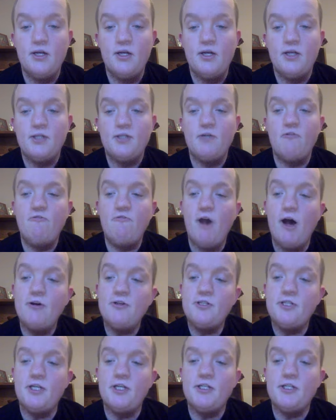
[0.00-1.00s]
So
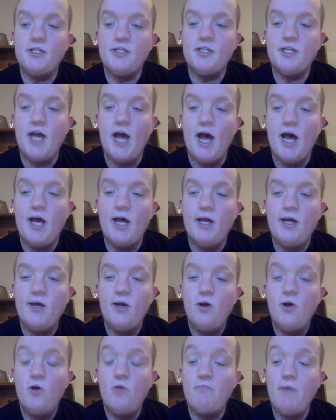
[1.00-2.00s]
Faustus is a guy
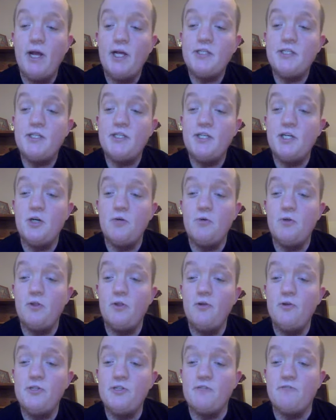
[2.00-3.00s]
who makes a deal with
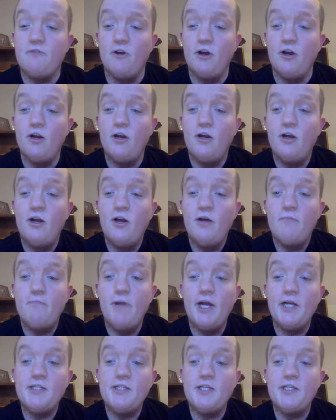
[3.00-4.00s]
Lucifer,
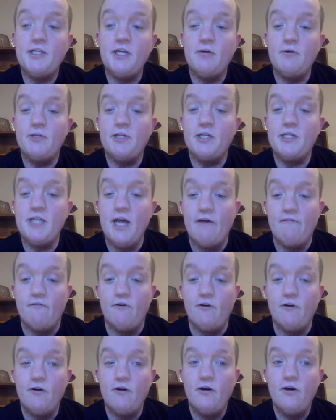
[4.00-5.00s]
makes a deal with the
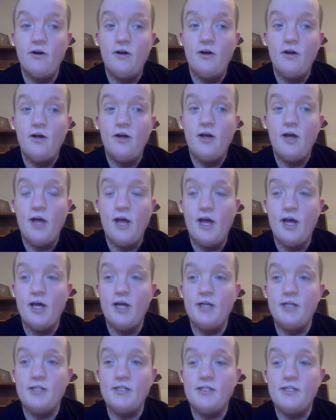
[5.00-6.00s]
devil,
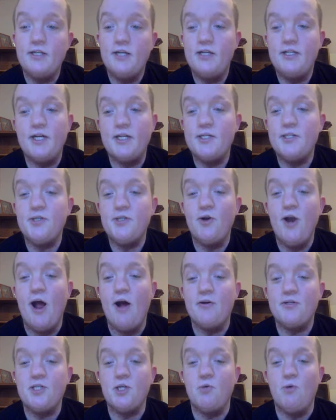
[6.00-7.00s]
and it doesn't turn
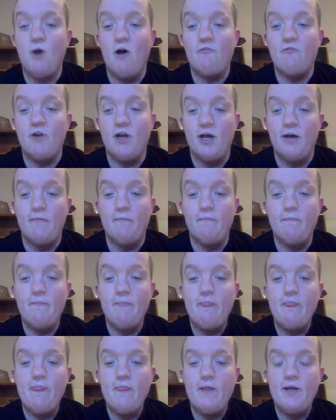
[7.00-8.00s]
out so well for him.
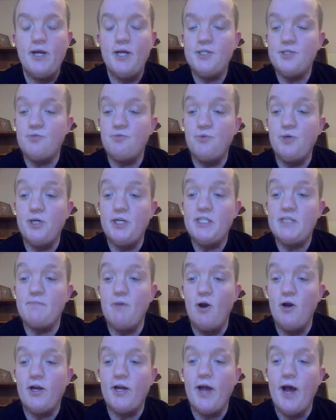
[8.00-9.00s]
He's a really
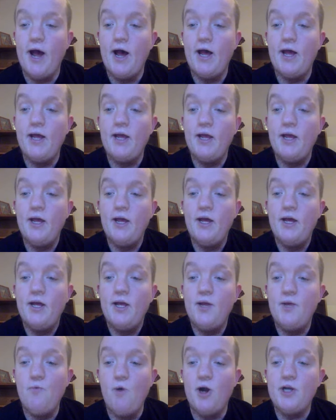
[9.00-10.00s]
smart guy.
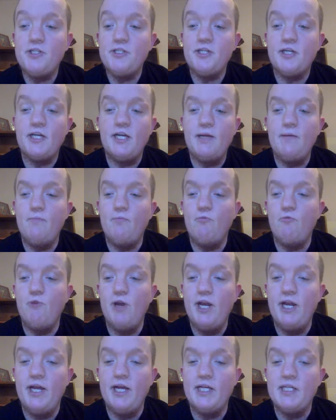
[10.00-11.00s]
He wants to keep
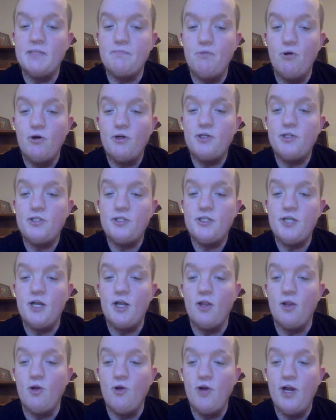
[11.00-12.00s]
reading his books
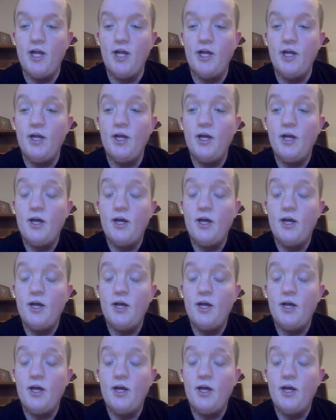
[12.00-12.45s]
and learning.